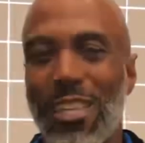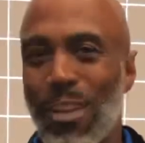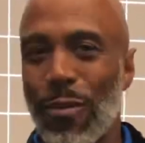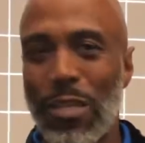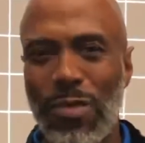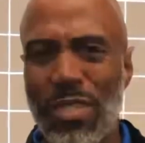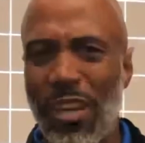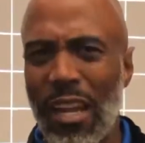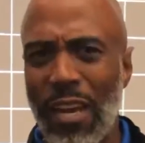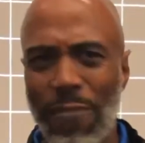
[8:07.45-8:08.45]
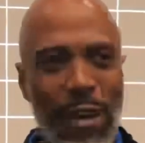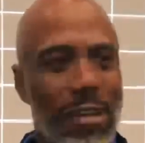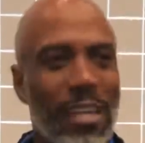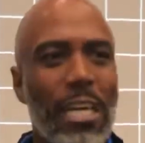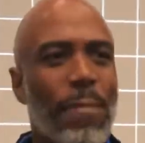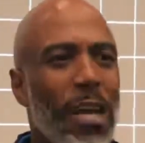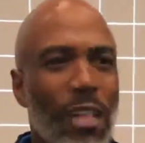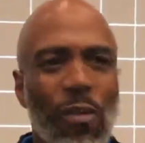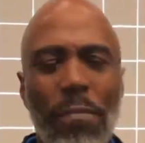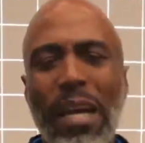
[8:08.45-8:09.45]
I think I found an email
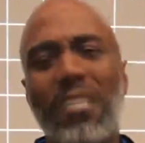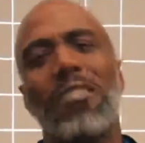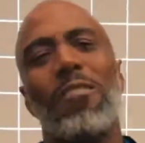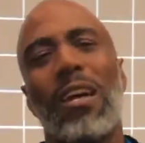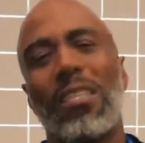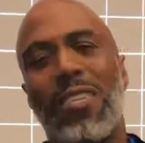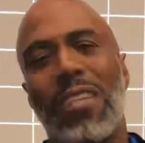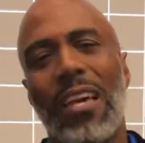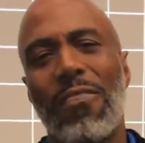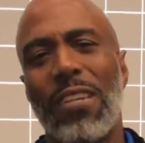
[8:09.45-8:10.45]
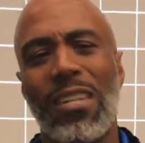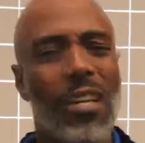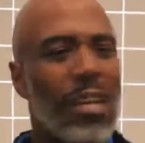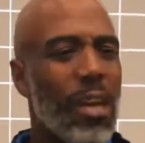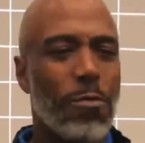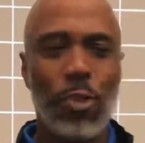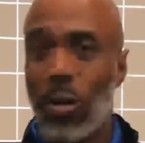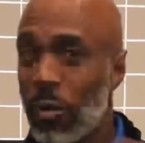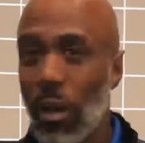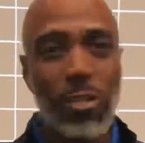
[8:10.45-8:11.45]
that went back to 2011. I'm
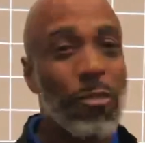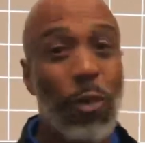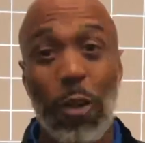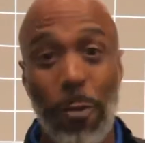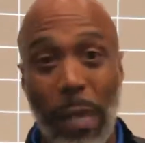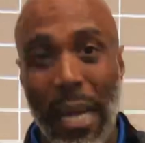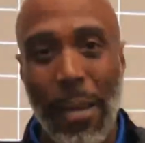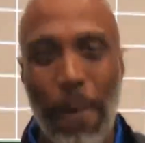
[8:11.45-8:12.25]
sure it goes further back.